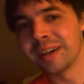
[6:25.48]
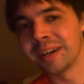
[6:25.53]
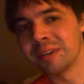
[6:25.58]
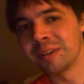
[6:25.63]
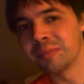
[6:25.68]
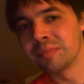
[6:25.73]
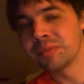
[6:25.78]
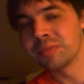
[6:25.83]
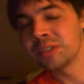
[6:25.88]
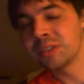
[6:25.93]

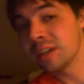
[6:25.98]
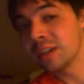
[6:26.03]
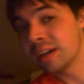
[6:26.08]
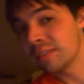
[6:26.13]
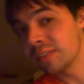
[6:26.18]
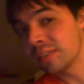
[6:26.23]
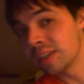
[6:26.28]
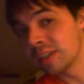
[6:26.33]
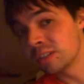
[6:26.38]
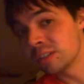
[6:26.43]

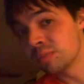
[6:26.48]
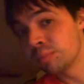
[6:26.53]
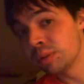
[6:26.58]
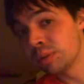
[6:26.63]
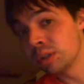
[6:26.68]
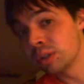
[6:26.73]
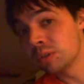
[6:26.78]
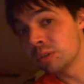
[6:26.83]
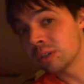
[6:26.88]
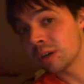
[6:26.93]
stuff is
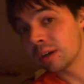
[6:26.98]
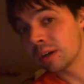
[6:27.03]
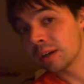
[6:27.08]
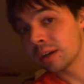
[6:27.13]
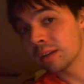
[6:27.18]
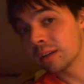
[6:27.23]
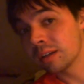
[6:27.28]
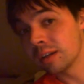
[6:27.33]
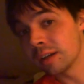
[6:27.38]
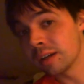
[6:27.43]

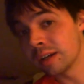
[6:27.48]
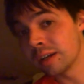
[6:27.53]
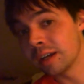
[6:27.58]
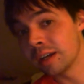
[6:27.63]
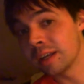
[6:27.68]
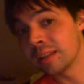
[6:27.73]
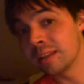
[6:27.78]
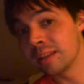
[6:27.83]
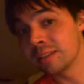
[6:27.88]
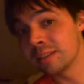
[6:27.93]
Plutarch.
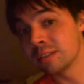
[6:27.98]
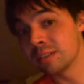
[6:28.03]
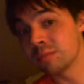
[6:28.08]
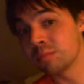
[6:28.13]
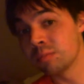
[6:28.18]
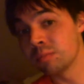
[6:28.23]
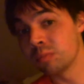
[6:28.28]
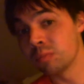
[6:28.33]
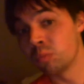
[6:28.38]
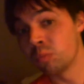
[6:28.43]
And this is
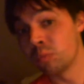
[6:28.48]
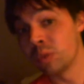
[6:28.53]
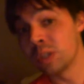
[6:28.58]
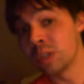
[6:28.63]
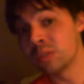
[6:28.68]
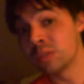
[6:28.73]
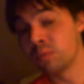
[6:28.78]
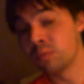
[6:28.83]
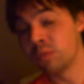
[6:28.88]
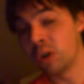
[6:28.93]

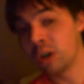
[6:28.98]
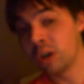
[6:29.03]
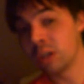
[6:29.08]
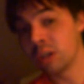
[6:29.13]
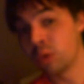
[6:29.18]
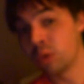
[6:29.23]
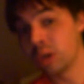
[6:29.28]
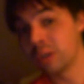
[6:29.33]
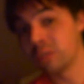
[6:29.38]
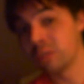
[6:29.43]
volume
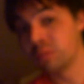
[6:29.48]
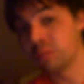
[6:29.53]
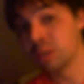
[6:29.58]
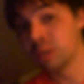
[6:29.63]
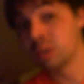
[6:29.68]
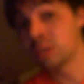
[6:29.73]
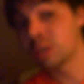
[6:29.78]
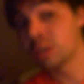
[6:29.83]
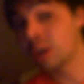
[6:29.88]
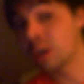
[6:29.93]
1 of
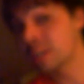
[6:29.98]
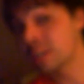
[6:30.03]
Plutarch's